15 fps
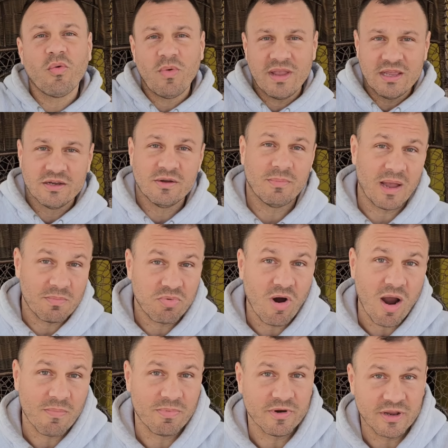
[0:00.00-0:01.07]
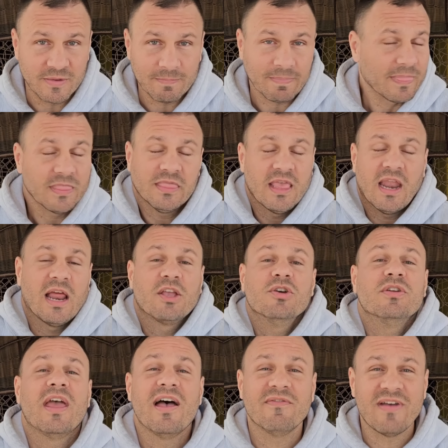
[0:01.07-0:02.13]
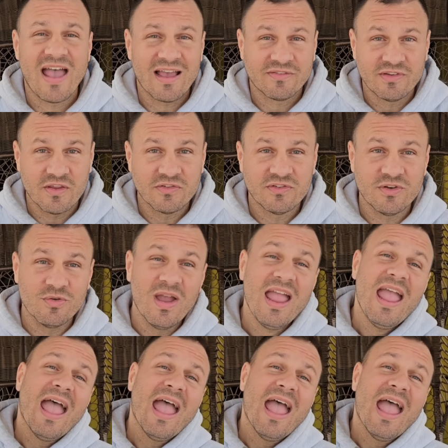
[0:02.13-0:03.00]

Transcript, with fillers: way into my property that I couldn't have access to.